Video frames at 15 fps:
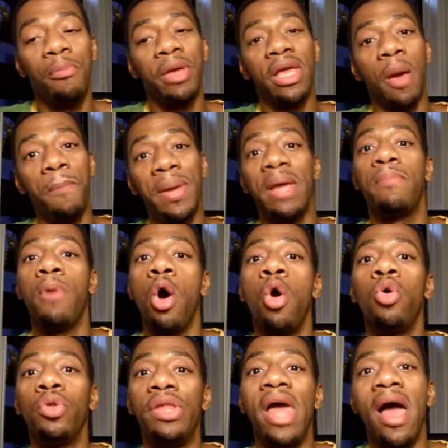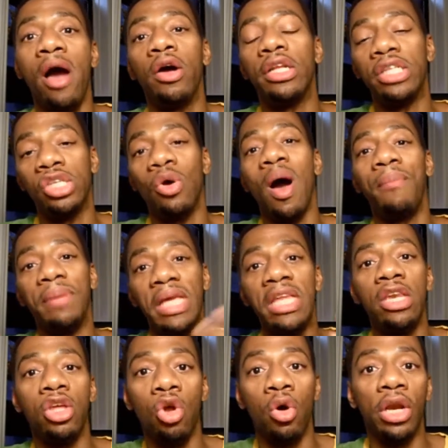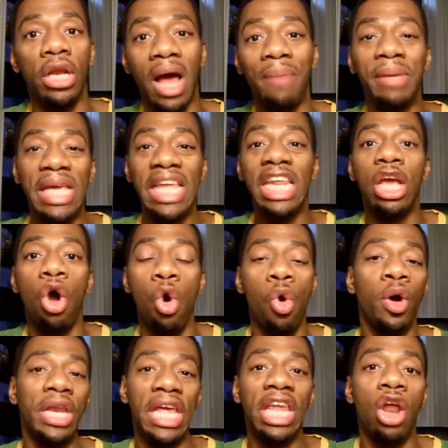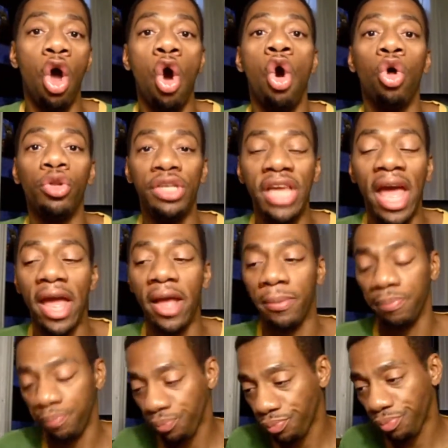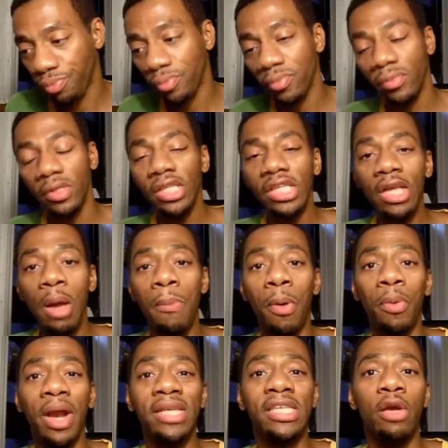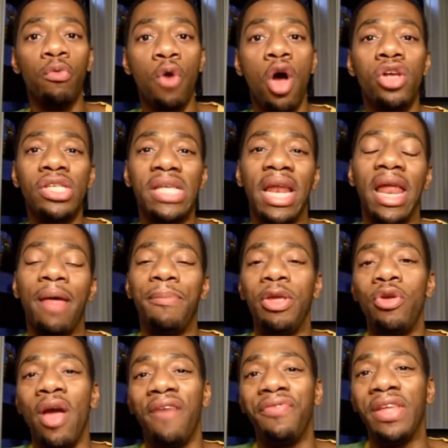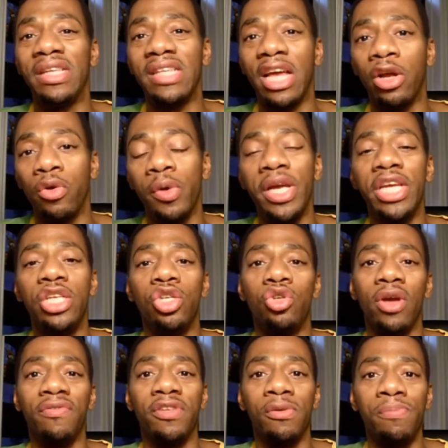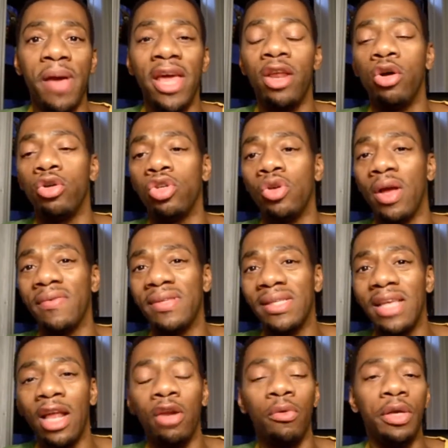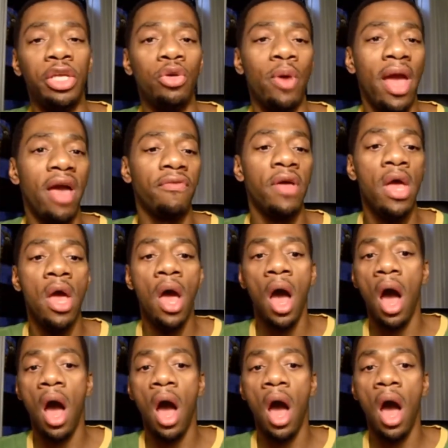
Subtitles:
I'll make a big bowl now, and so I'm eating on it all day. But when I say raw salad, I mean you have things like greens, you have tomatoes, you have celery, you have